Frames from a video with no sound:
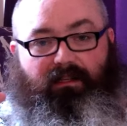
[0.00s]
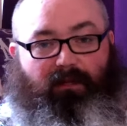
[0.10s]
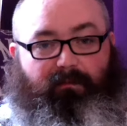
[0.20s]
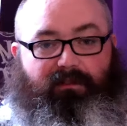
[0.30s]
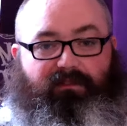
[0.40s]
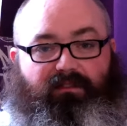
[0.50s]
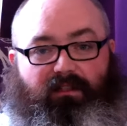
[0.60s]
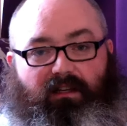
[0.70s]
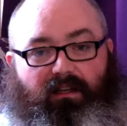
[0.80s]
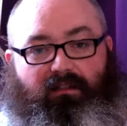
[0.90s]

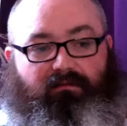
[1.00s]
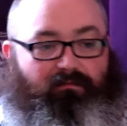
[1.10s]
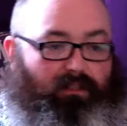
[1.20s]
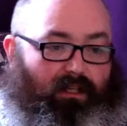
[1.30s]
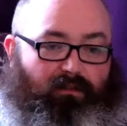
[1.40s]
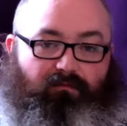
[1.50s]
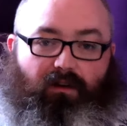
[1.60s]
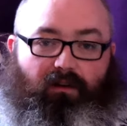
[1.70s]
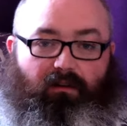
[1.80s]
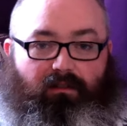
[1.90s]
blockbuster, you know, The
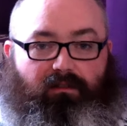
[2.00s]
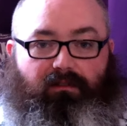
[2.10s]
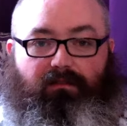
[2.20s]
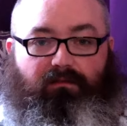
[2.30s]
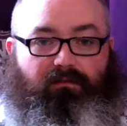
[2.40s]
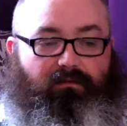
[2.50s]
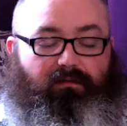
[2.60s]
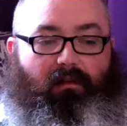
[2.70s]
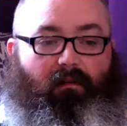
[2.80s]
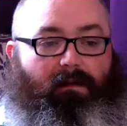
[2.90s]
Rock
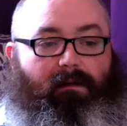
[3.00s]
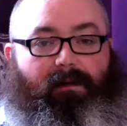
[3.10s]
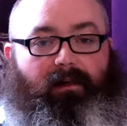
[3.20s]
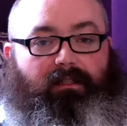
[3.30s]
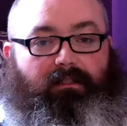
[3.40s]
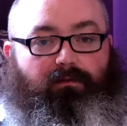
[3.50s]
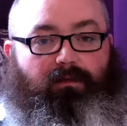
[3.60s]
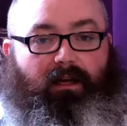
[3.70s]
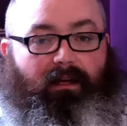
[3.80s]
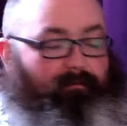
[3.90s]
and all
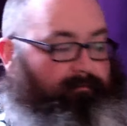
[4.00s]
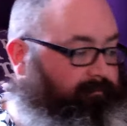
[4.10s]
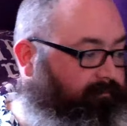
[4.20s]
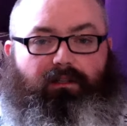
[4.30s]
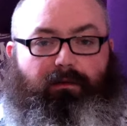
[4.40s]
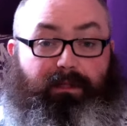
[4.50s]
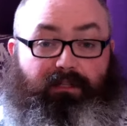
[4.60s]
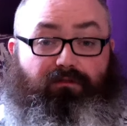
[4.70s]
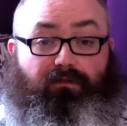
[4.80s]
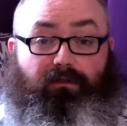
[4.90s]
that. Could be
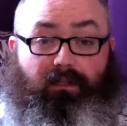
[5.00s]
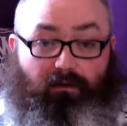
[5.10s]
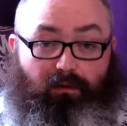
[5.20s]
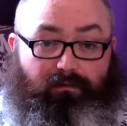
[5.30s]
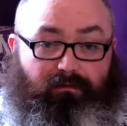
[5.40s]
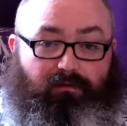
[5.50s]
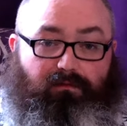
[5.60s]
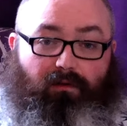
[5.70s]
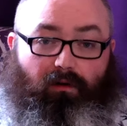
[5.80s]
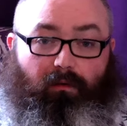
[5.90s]
truly
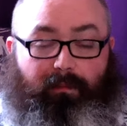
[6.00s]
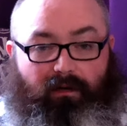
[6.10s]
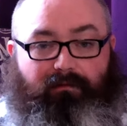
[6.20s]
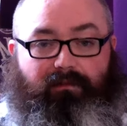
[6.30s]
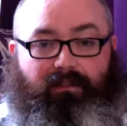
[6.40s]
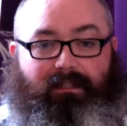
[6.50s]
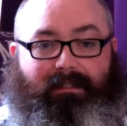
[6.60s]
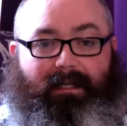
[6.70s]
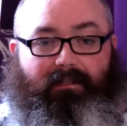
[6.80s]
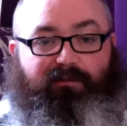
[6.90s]
awful or perfectly
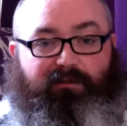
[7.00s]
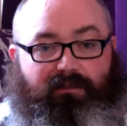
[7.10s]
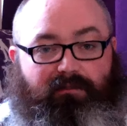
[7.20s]
adequate.